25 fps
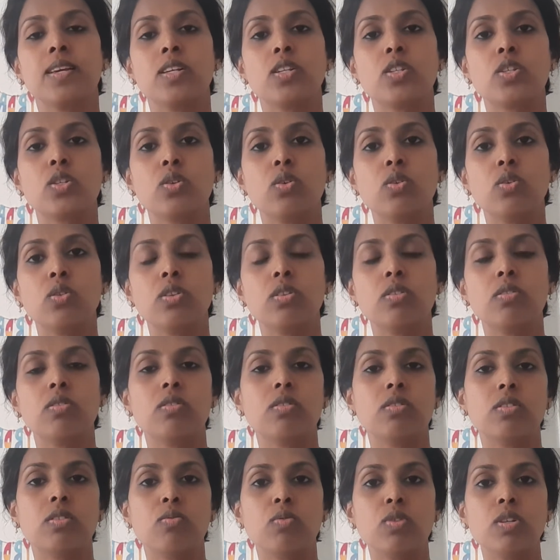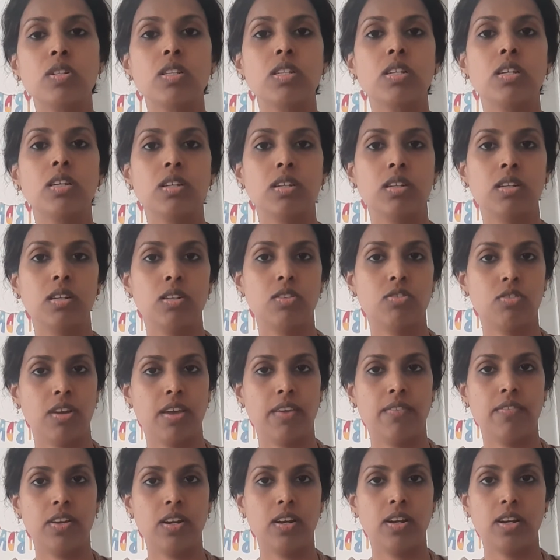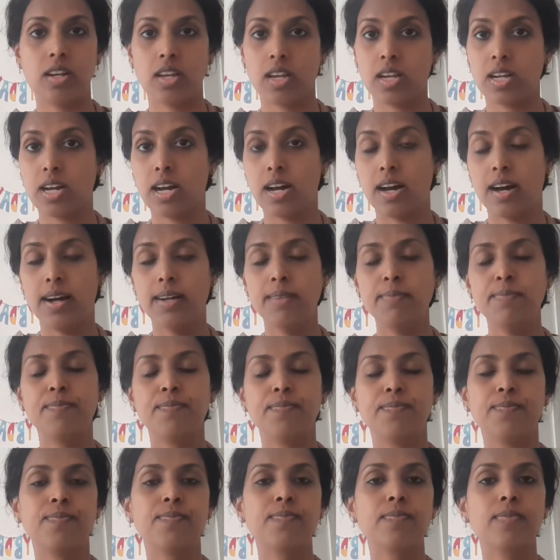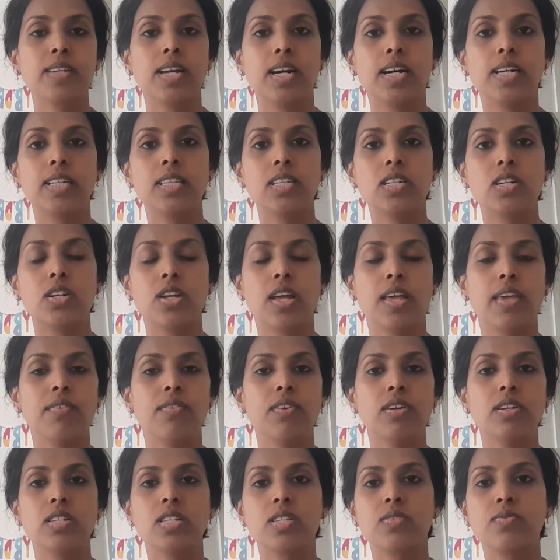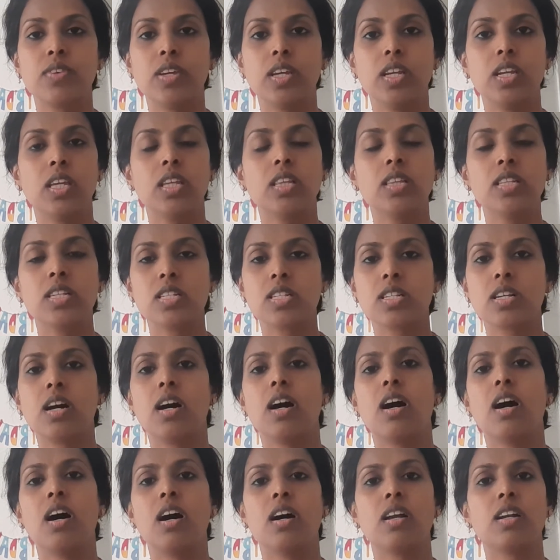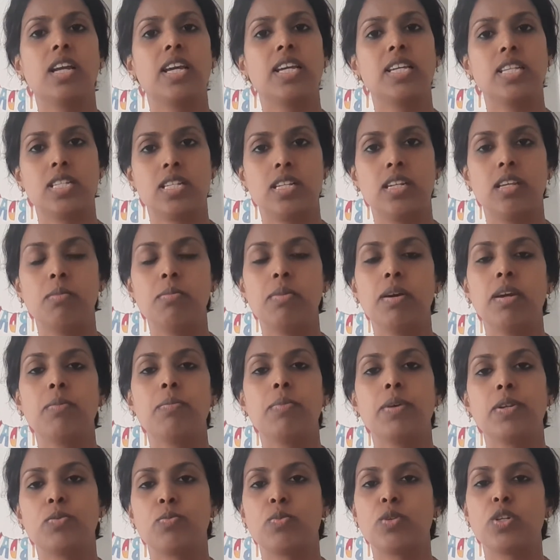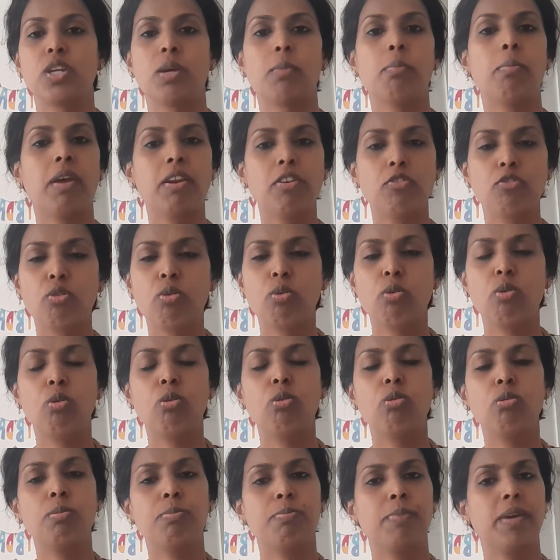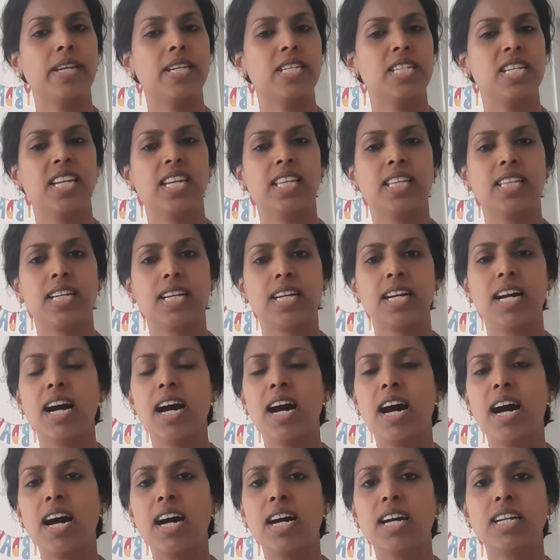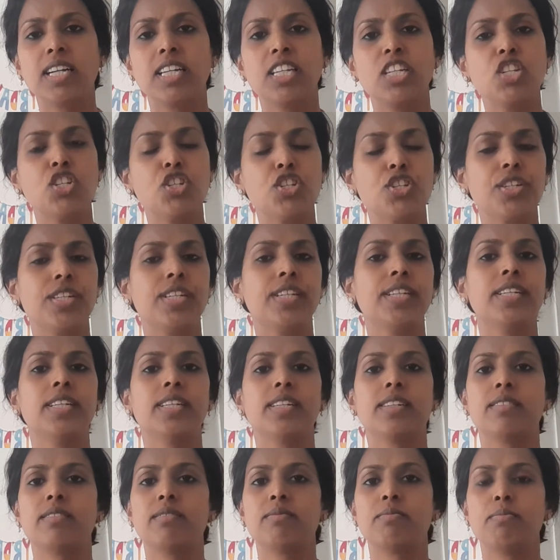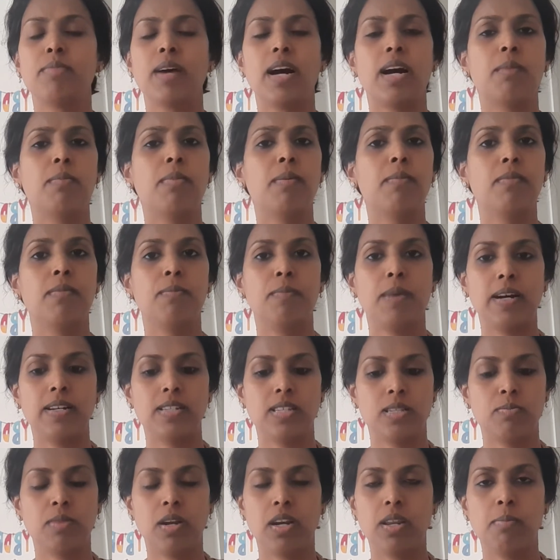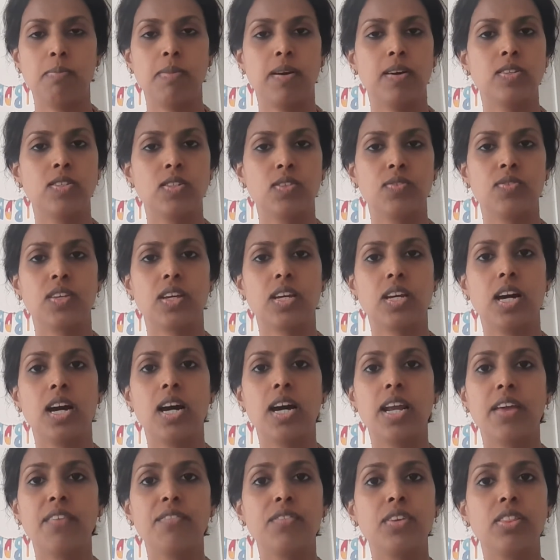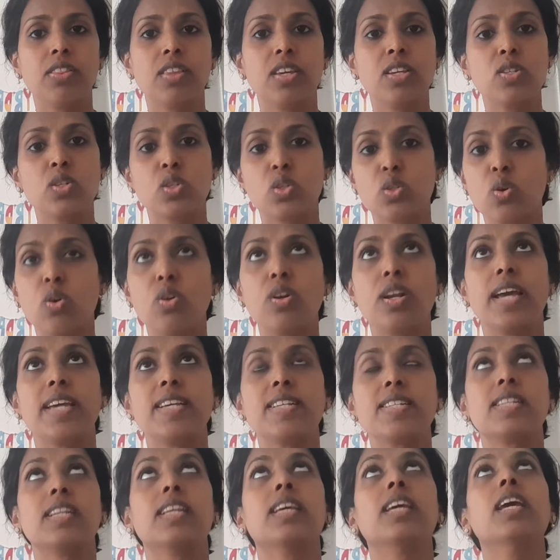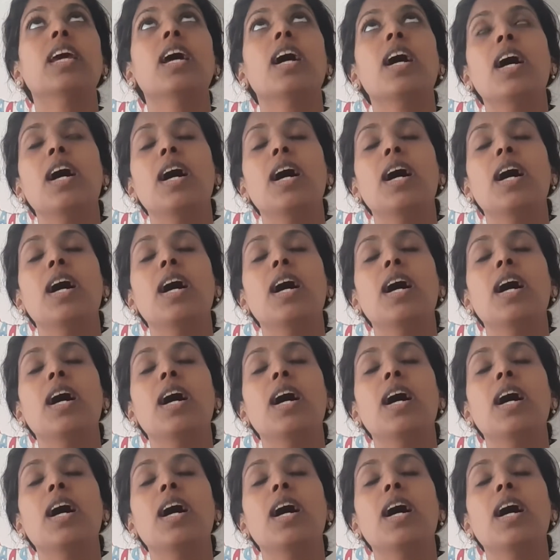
So it was a driver and a car, hmm. and the driver is feeding this car nicely by putting petrol, maintaining the car, engine, and parts, body parts of the car, everything so nicely.